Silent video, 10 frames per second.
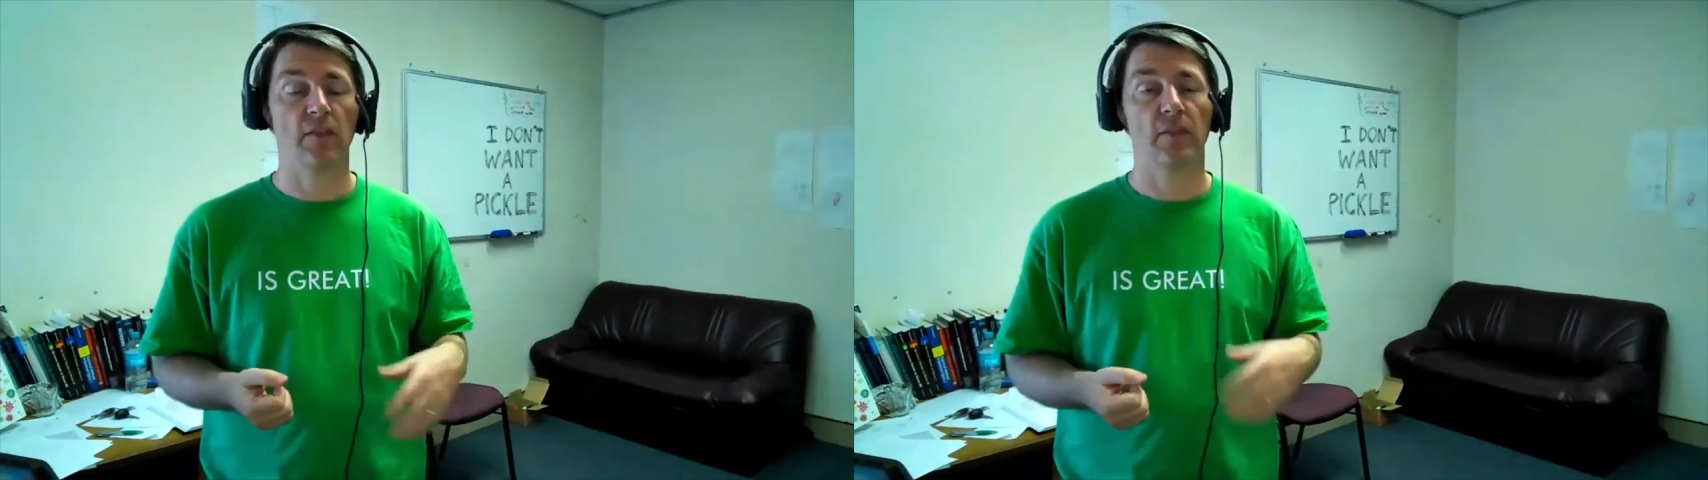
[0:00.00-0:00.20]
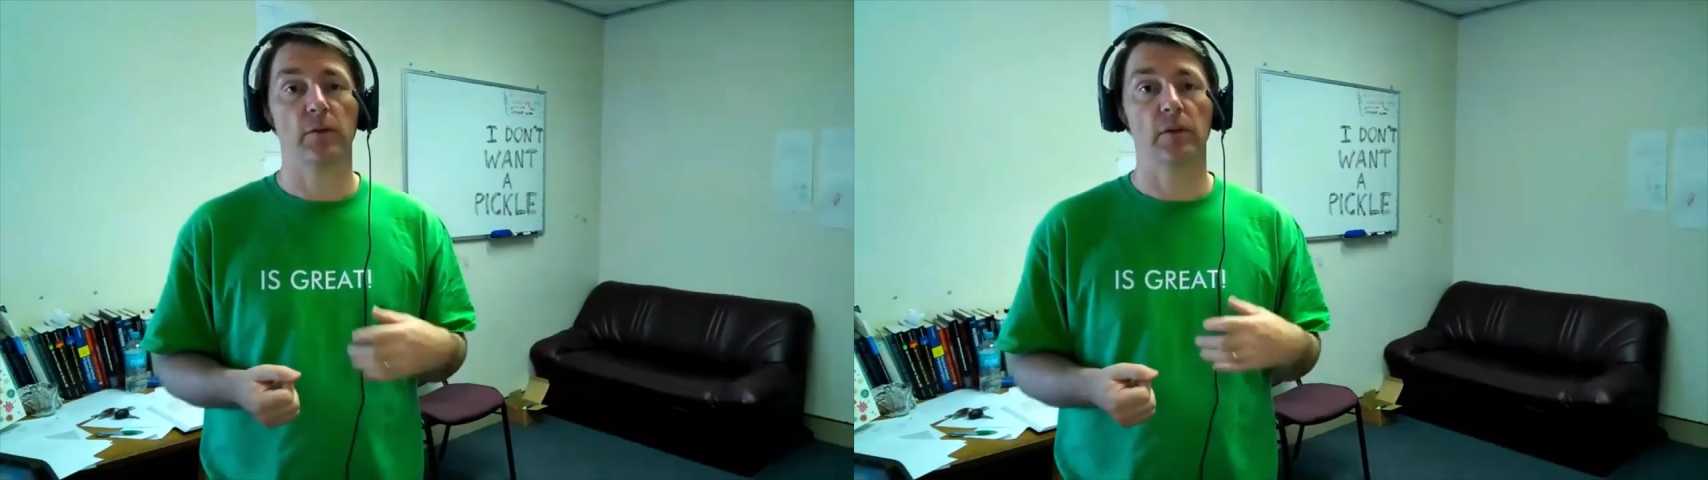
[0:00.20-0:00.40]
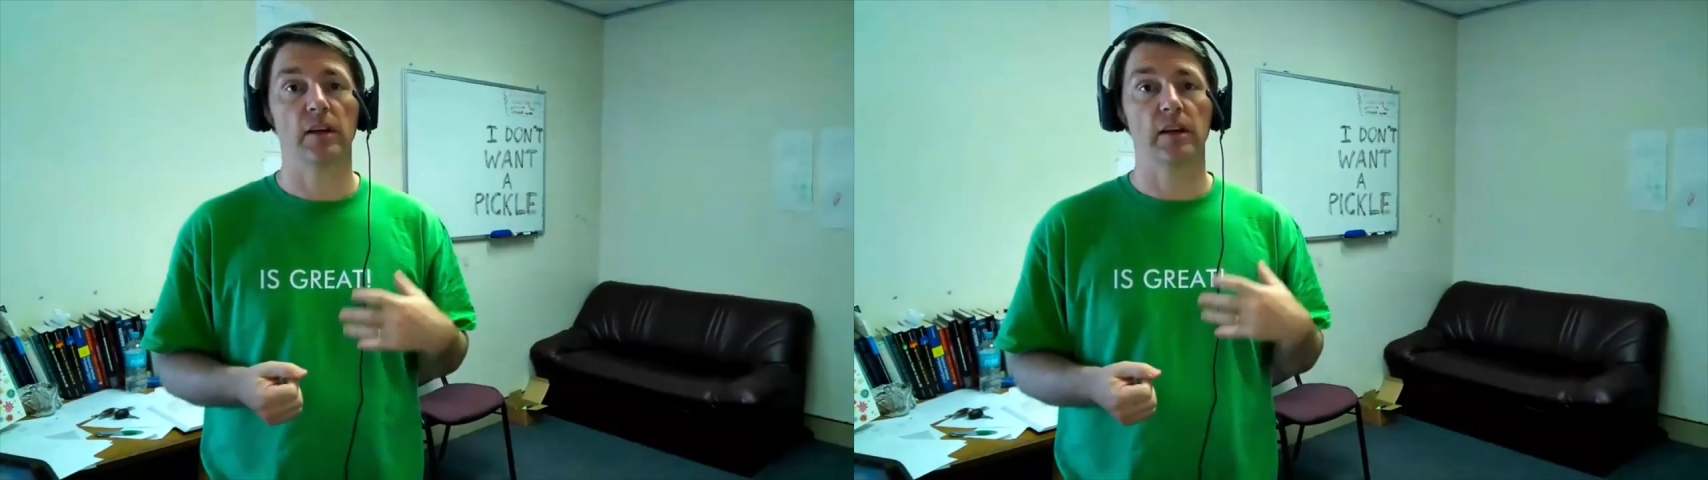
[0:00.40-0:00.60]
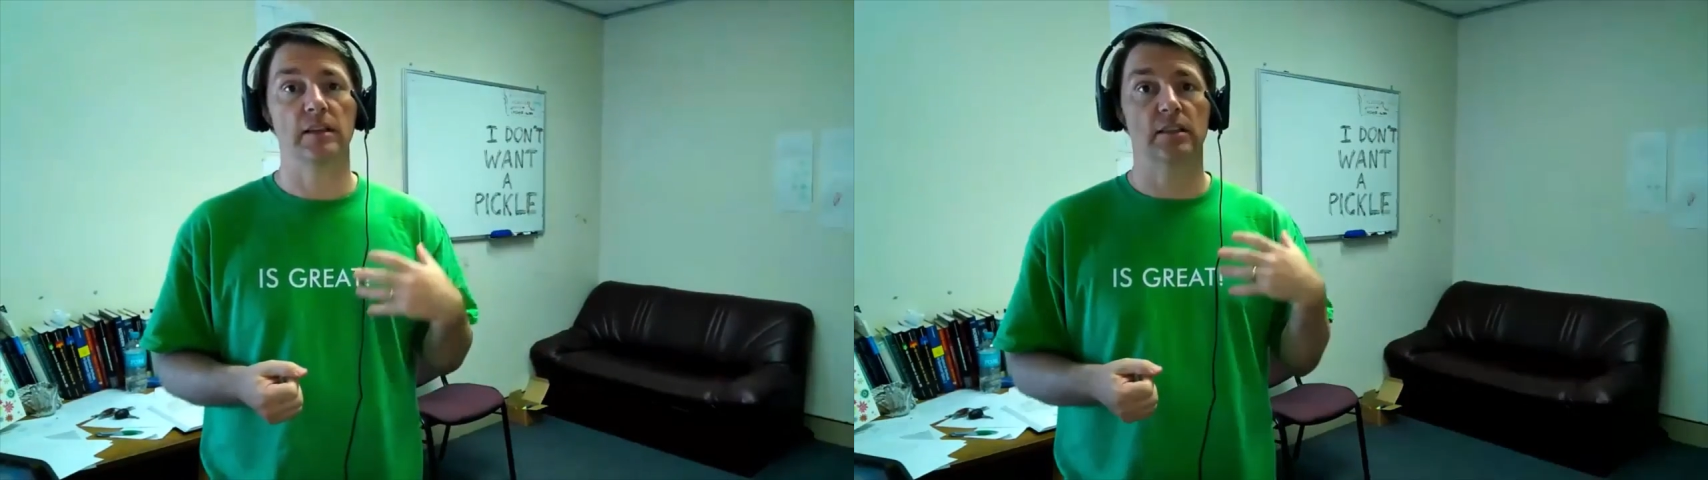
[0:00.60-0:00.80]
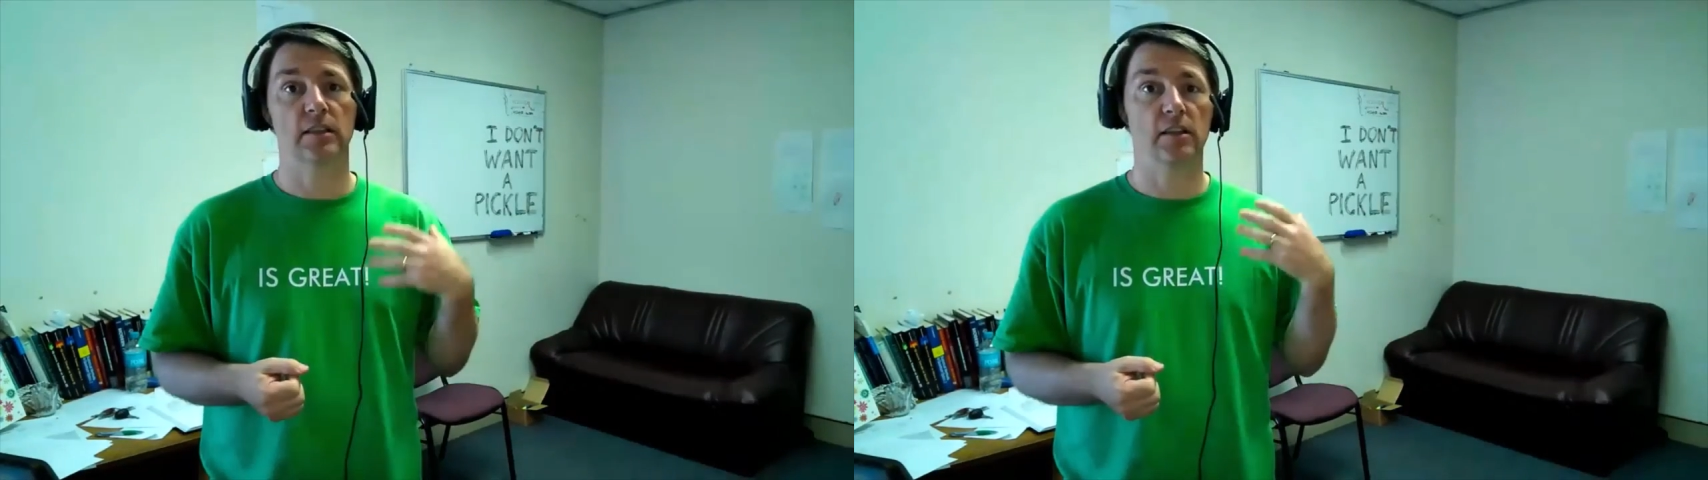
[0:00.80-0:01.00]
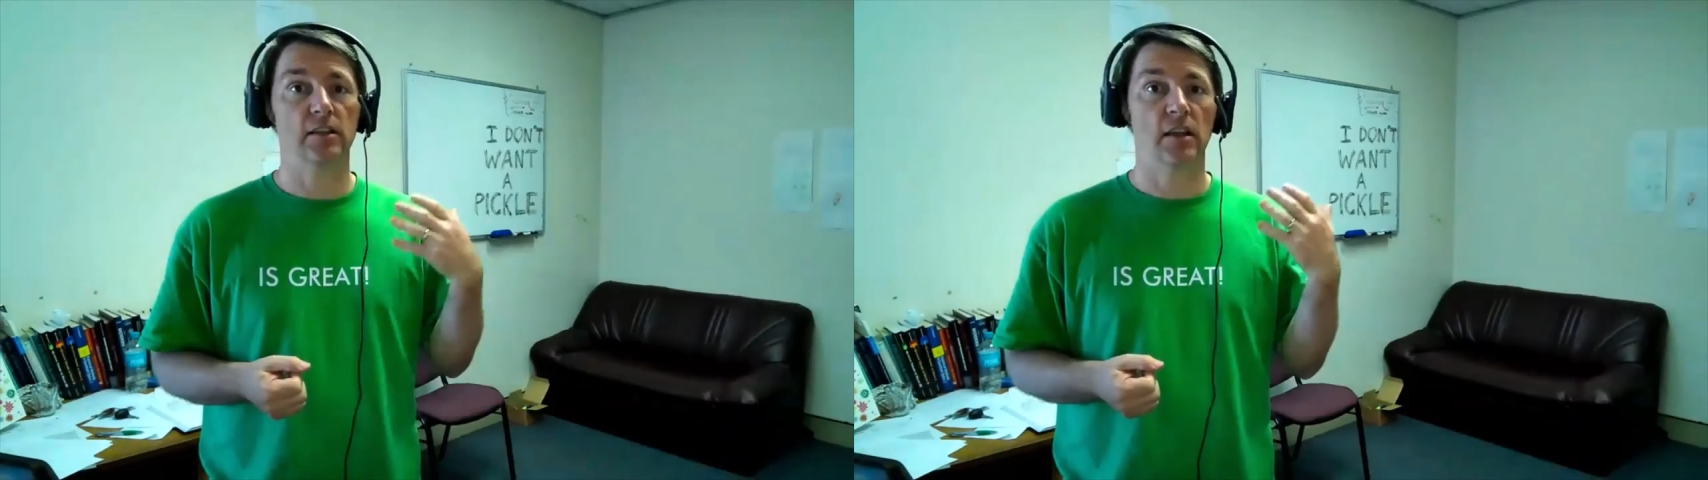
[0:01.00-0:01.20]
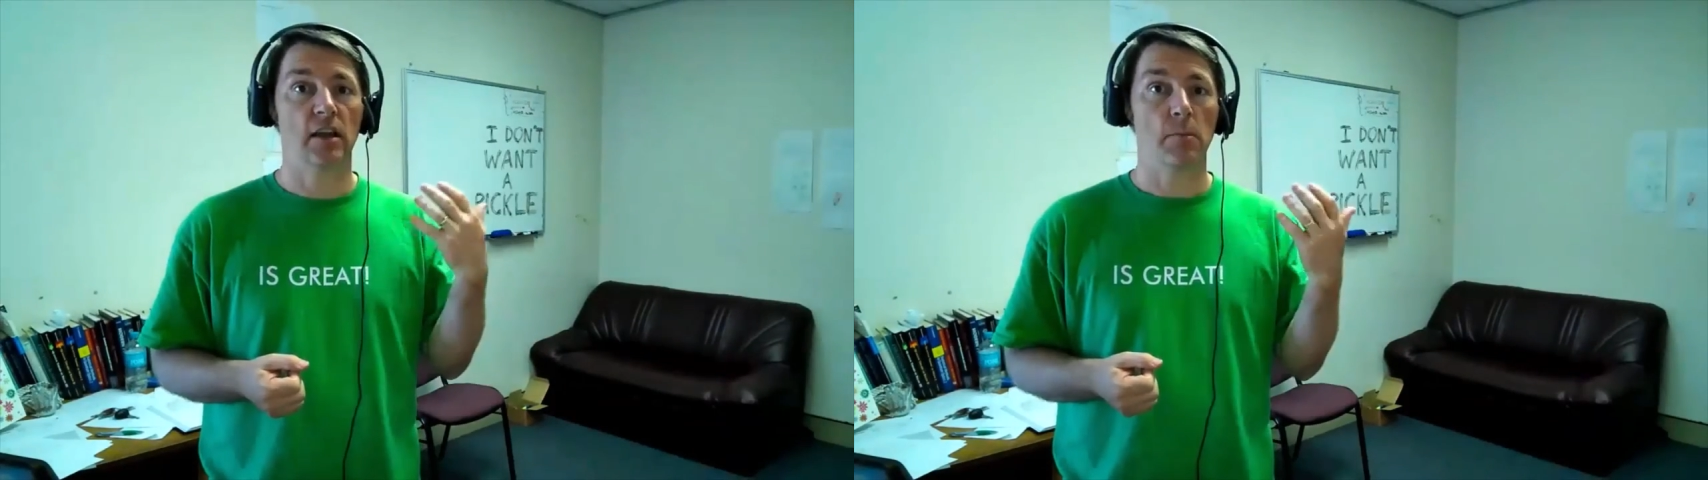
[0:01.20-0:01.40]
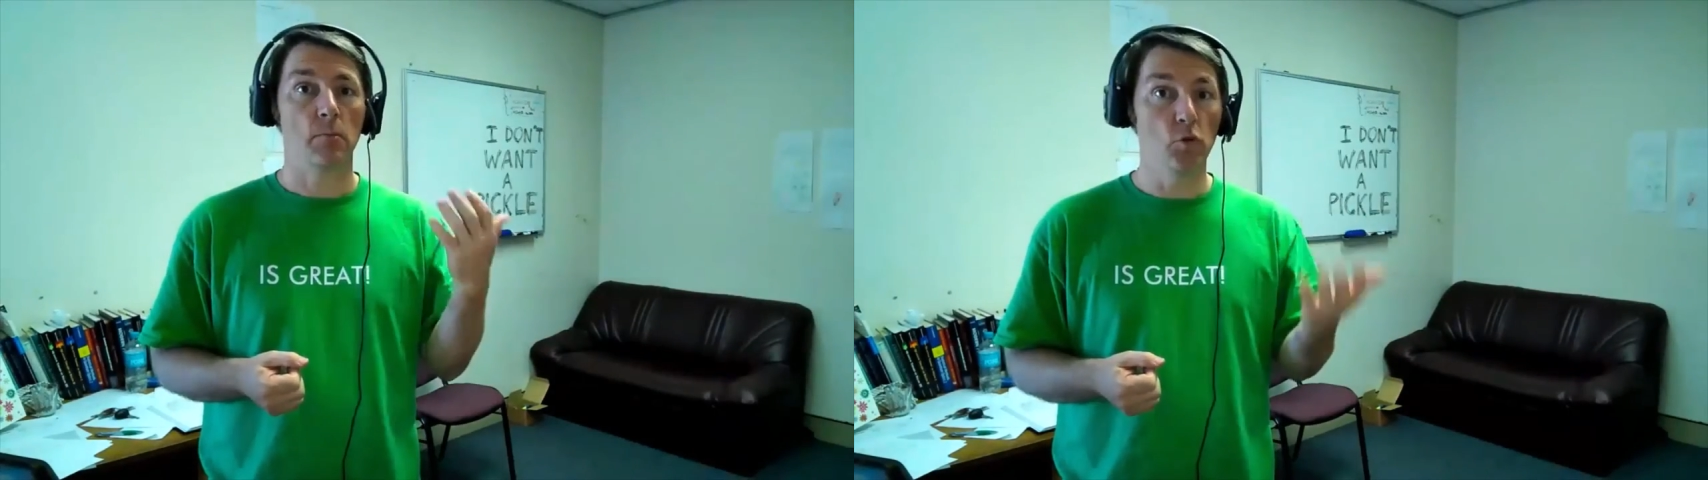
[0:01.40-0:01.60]
They realized that
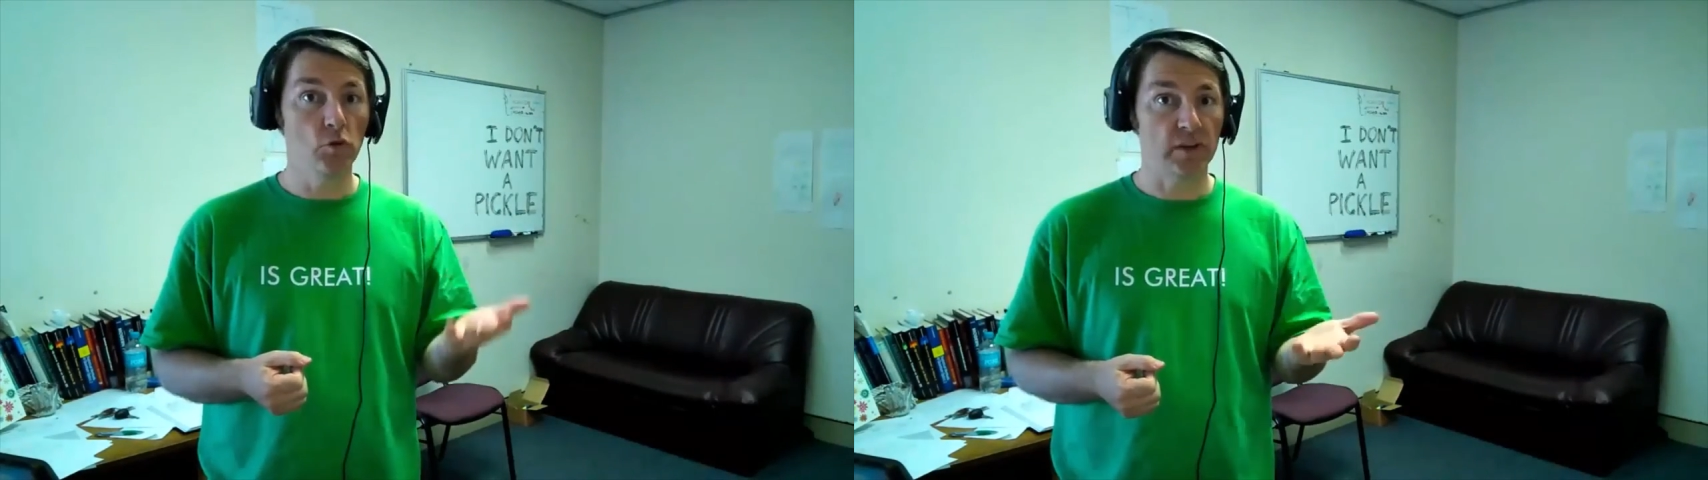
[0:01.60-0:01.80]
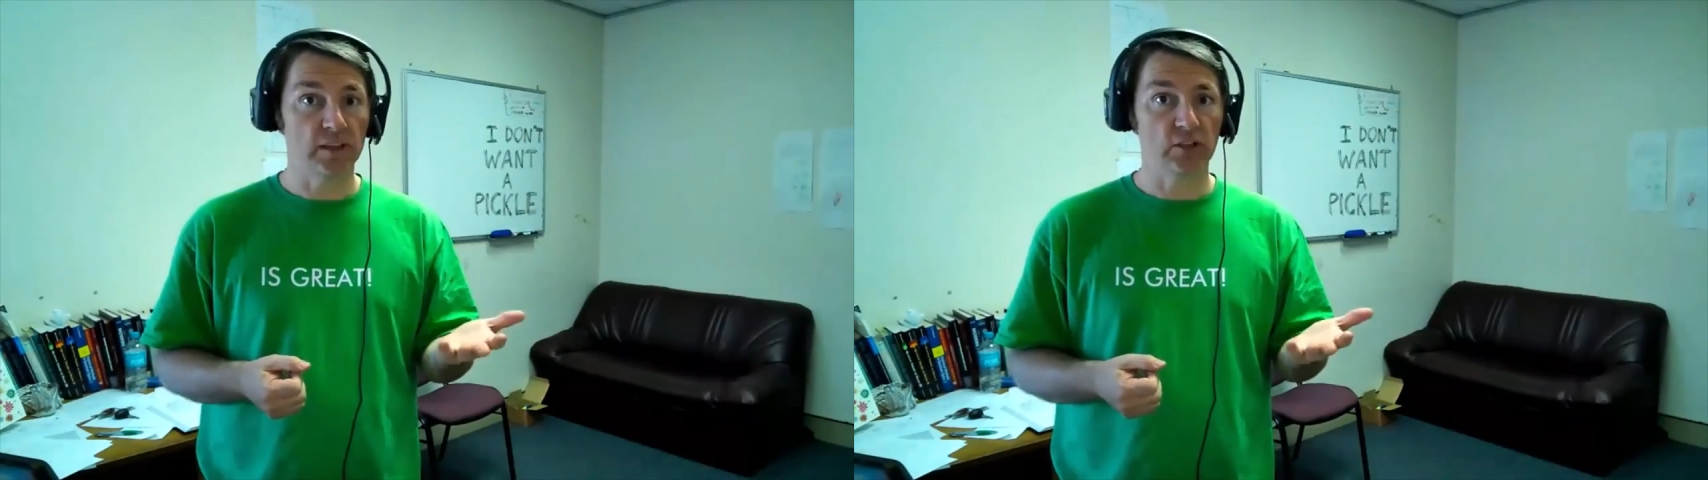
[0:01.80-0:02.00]
moving